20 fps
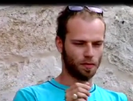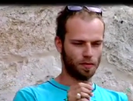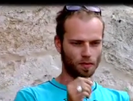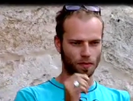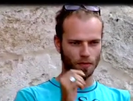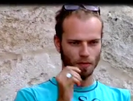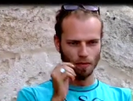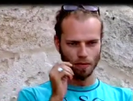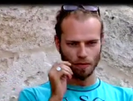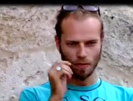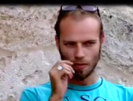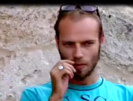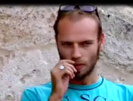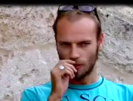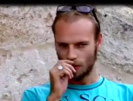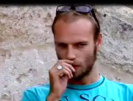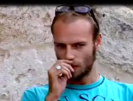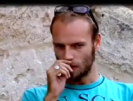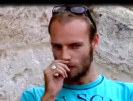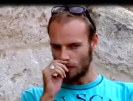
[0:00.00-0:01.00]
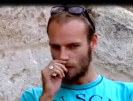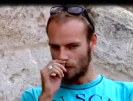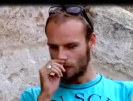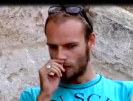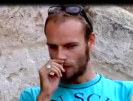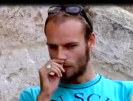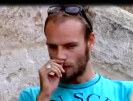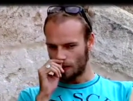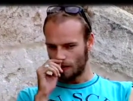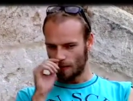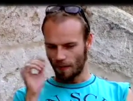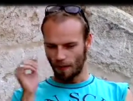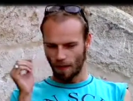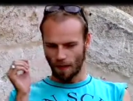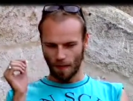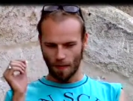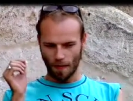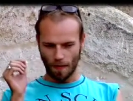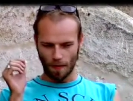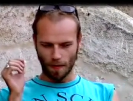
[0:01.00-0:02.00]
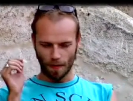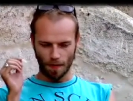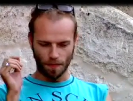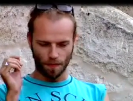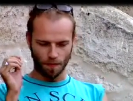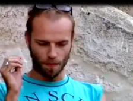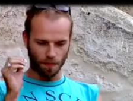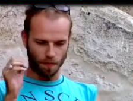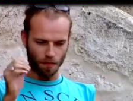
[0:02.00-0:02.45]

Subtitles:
[no speech]